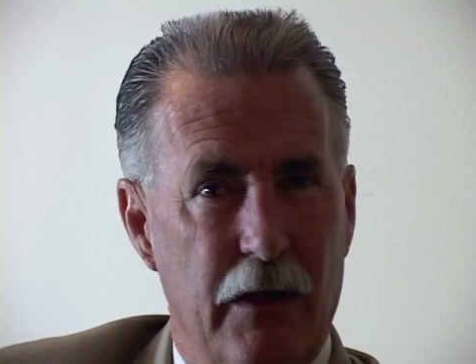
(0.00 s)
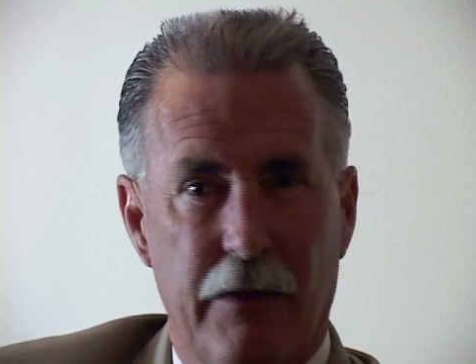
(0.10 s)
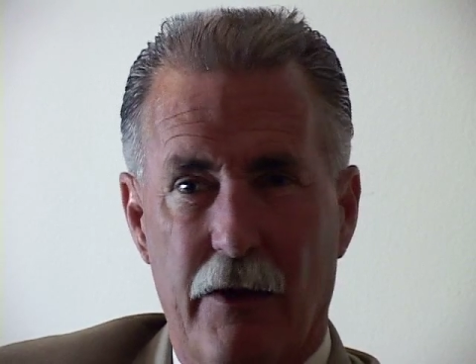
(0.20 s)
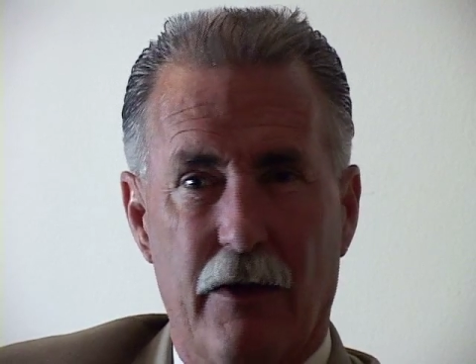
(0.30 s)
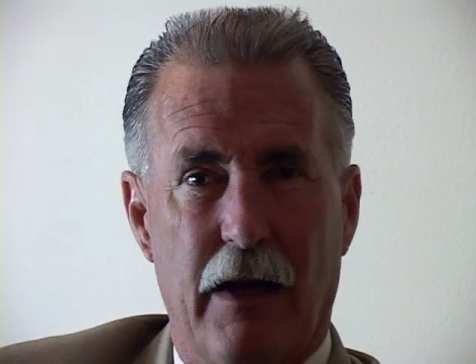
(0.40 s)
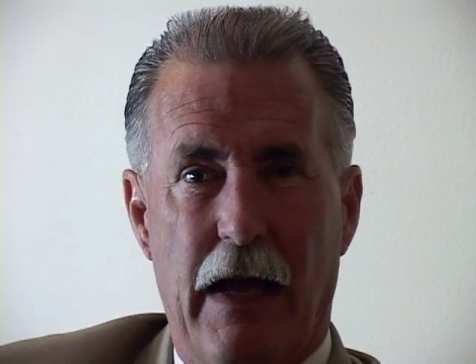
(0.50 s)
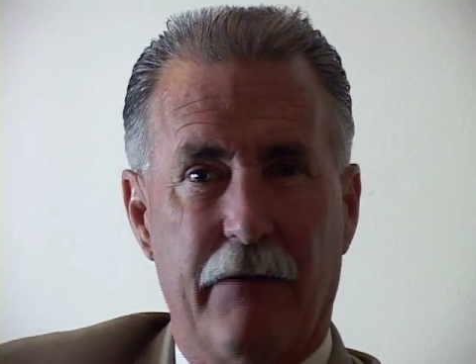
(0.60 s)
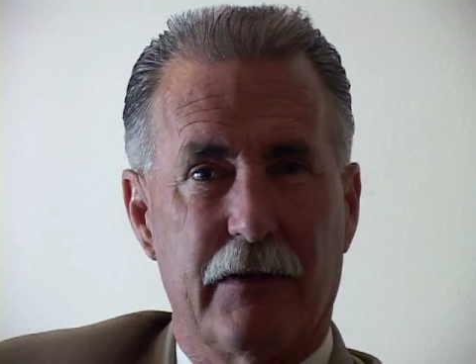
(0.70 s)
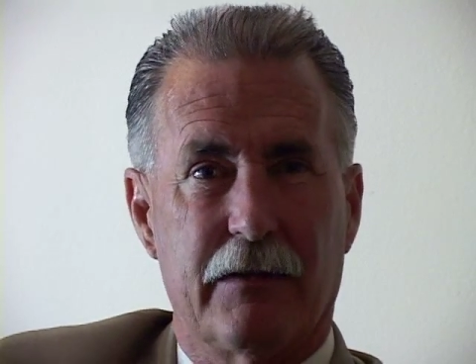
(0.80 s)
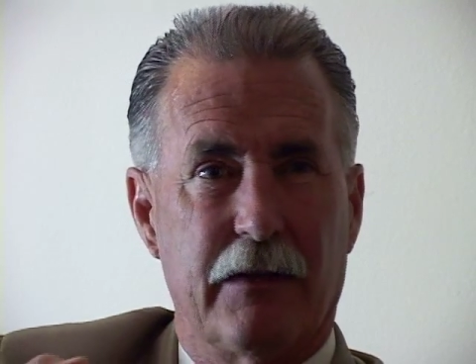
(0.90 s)
that are going to
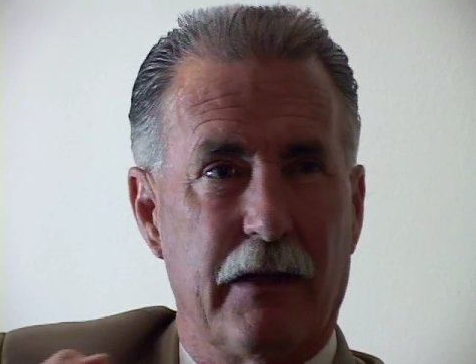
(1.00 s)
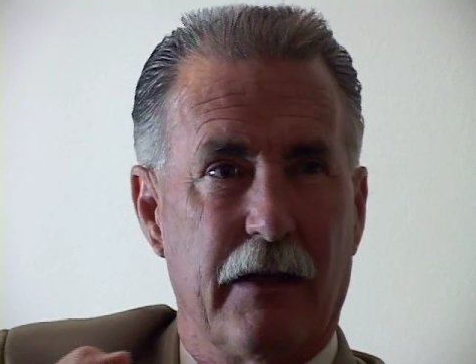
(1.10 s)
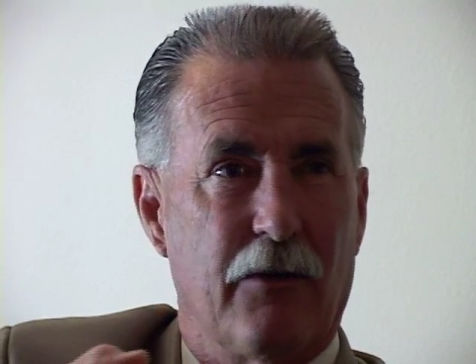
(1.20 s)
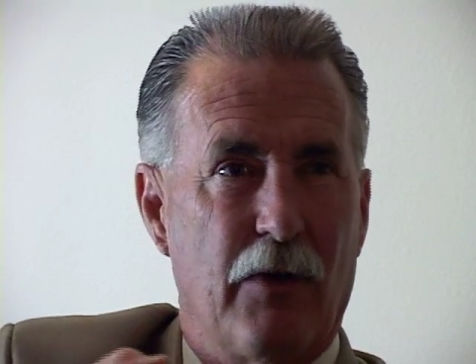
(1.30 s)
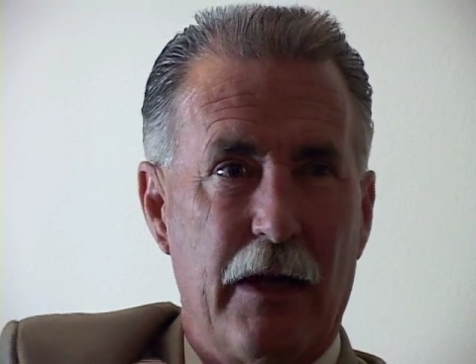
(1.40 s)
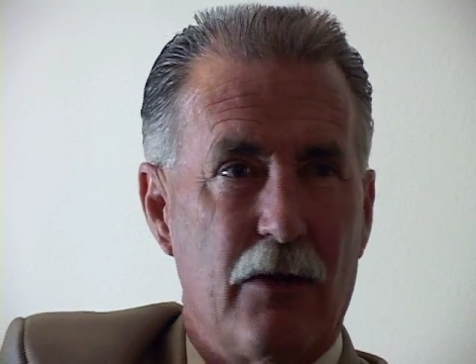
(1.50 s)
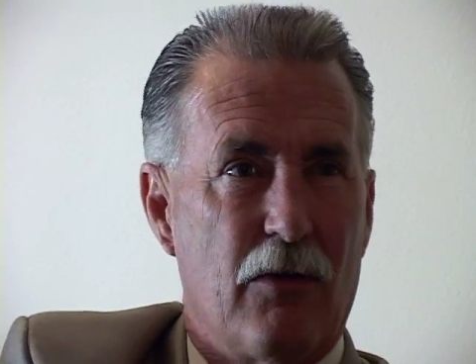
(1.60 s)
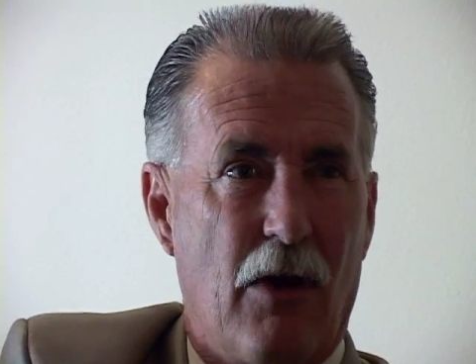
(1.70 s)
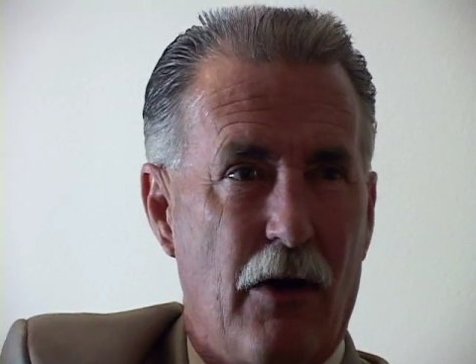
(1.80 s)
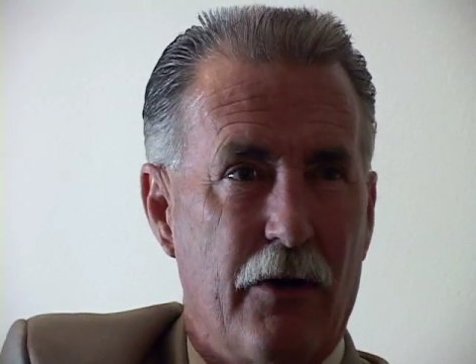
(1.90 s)
have to sit in a radio car